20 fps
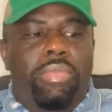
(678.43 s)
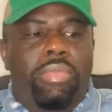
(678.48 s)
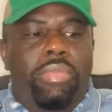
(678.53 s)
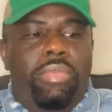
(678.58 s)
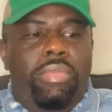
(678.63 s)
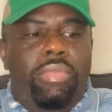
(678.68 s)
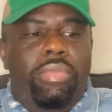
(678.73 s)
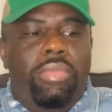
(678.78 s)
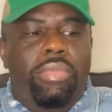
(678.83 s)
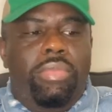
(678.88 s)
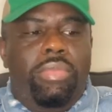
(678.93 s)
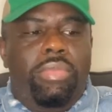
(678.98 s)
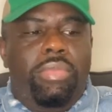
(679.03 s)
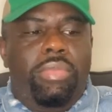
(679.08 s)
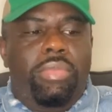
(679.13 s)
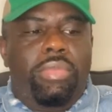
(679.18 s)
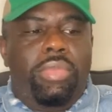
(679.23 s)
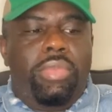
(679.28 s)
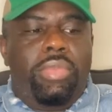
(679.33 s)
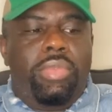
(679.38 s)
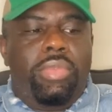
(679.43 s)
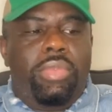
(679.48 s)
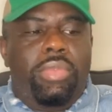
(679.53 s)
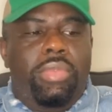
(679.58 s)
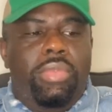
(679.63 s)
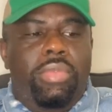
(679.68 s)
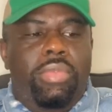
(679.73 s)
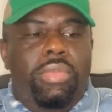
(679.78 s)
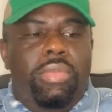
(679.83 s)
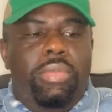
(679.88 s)

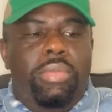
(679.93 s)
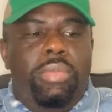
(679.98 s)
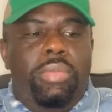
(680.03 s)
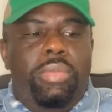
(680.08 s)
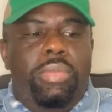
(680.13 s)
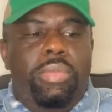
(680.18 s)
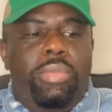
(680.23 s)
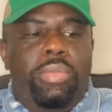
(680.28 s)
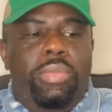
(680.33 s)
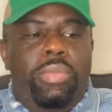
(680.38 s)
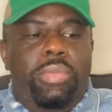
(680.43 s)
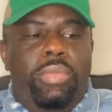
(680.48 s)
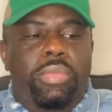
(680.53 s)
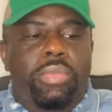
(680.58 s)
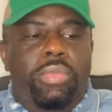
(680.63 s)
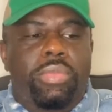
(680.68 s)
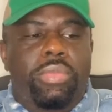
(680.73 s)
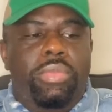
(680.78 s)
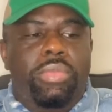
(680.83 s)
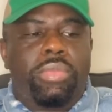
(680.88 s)
No one is speaking in this clip.